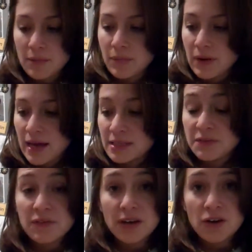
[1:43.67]
has a
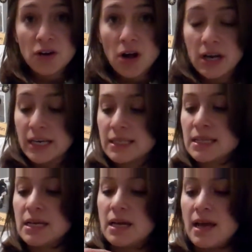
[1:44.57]
vineyard on it,
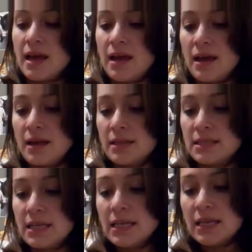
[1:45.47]
and
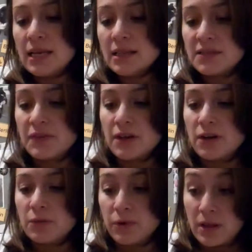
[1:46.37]
in this
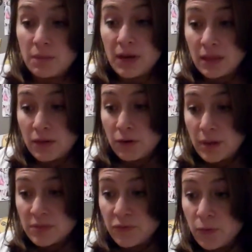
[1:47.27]
vineyard where they pick the
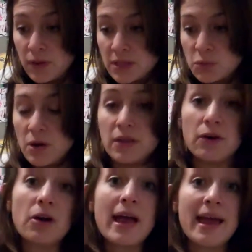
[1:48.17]
grapes for this wine, they're
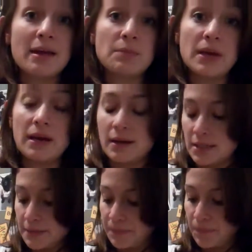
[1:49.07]
all hand-picked.
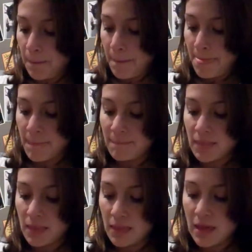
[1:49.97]

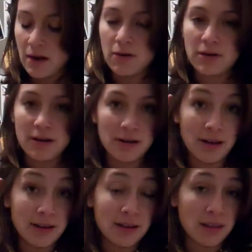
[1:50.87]
Now, I
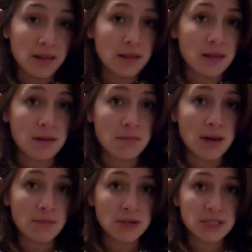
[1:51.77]
didn't think that they
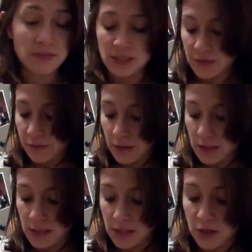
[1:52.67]
made much of a
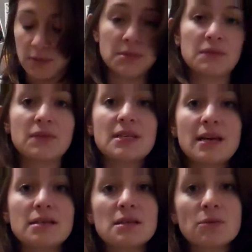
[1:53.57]
difference in terms of the
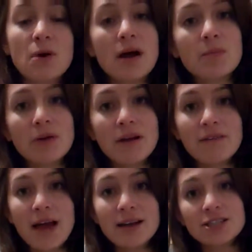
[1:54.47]
taste of the wine, but I've
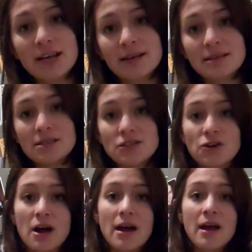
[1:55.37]
had a chance to
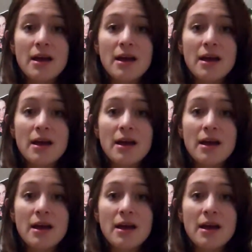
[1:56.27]
try